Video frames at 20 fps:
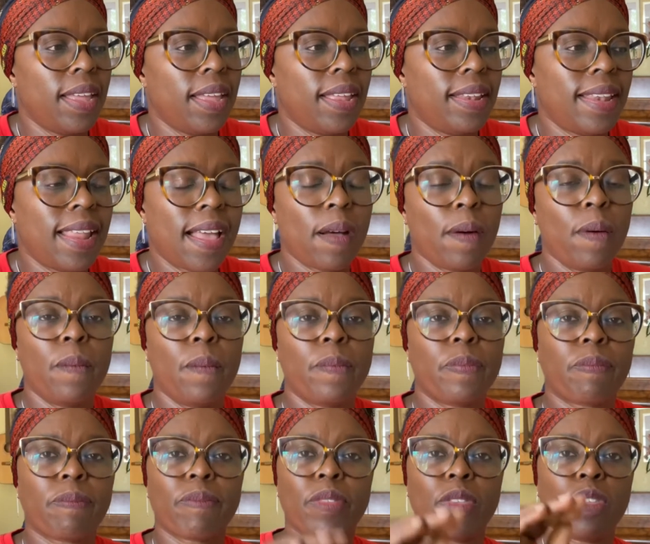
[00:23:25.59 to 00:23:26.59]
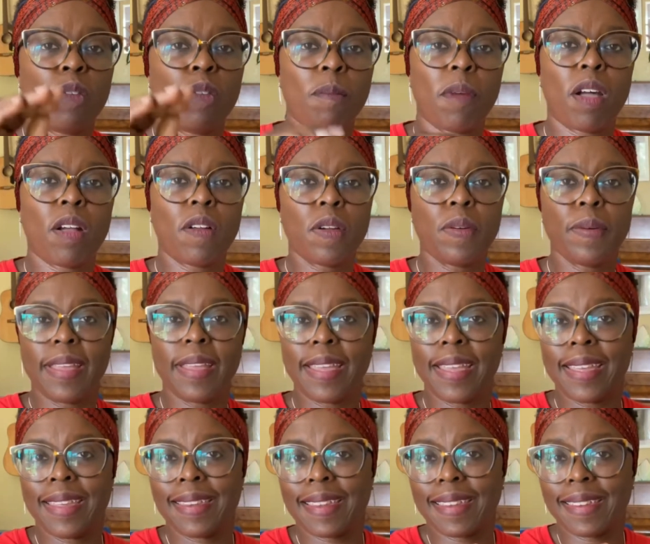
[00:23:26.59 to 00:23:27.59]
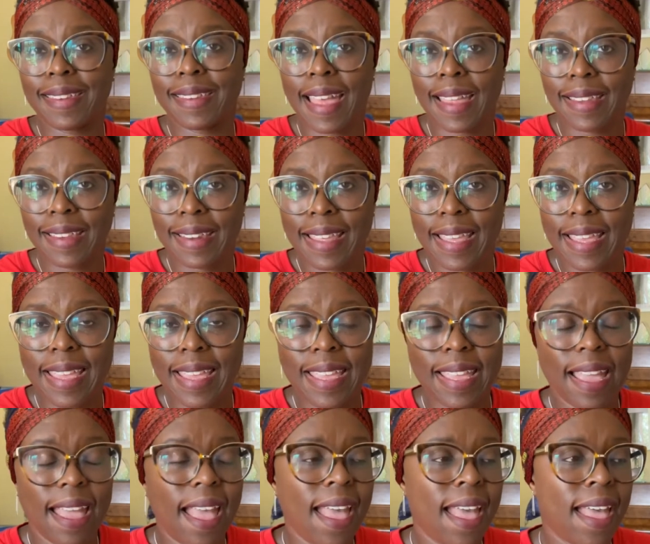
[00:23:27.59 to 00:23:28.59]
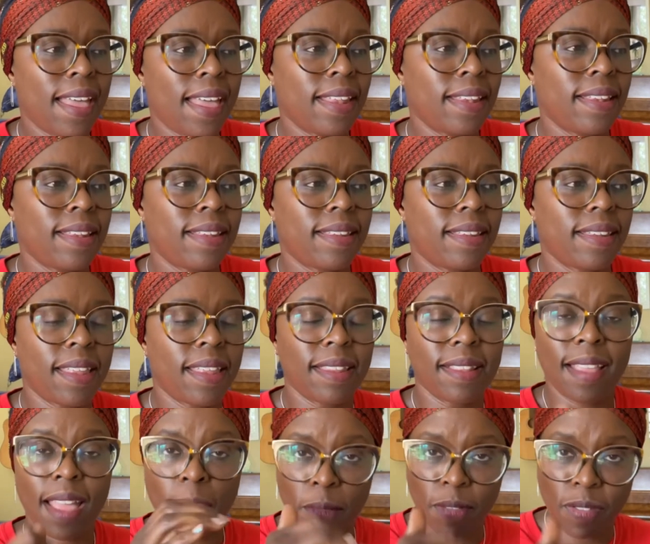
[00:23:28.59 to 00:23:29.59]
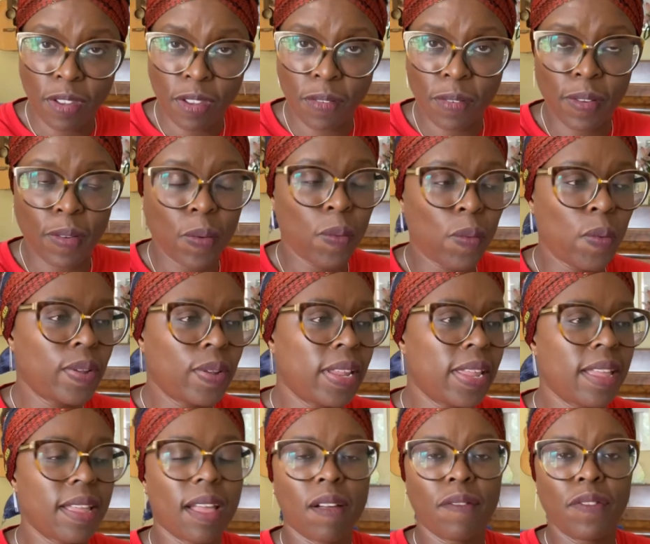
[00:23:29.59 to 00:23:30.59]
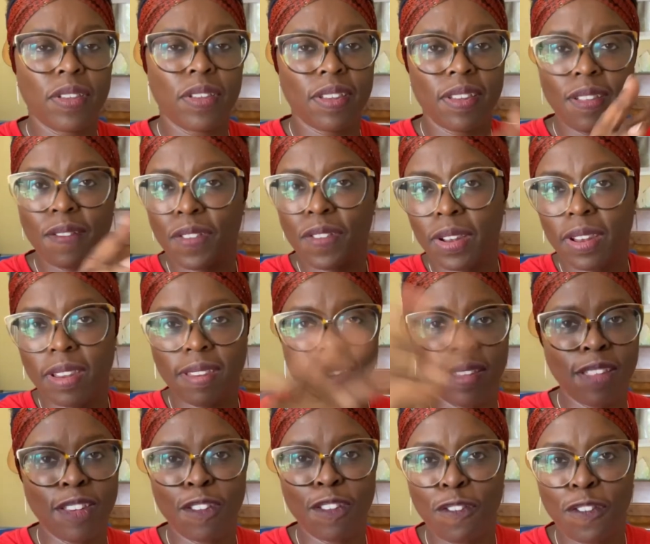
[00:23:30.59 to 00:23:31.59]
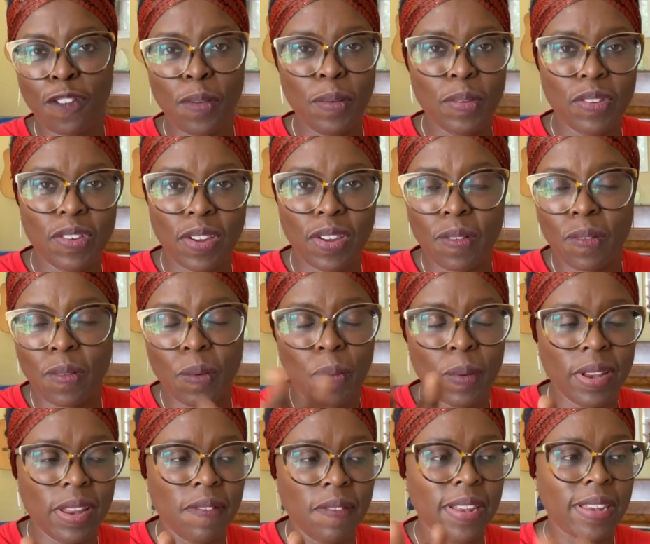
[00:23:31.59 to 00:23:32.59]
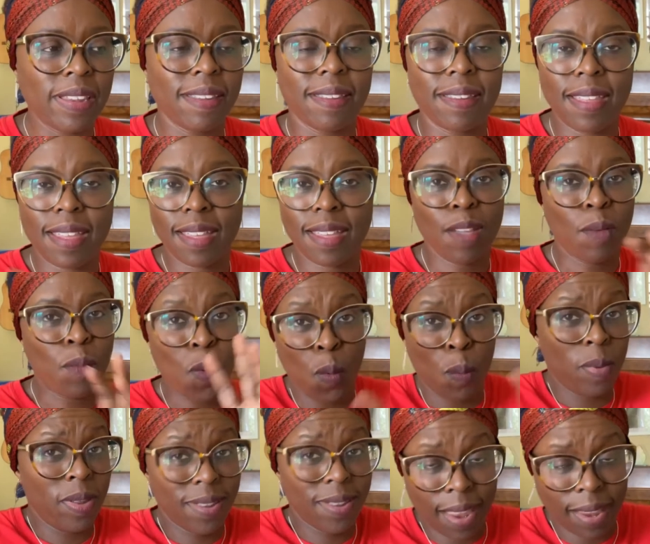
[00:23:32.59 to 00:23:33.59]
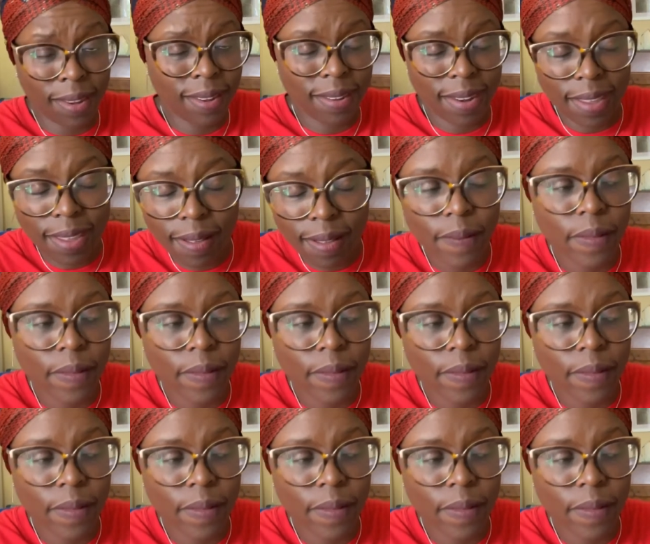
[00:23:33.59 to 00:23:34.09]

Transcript: Now, tomorrow is Saturday, and at the time of this recording, obviously if you're listening in the future or whenever you're listening, it won't be Saturday.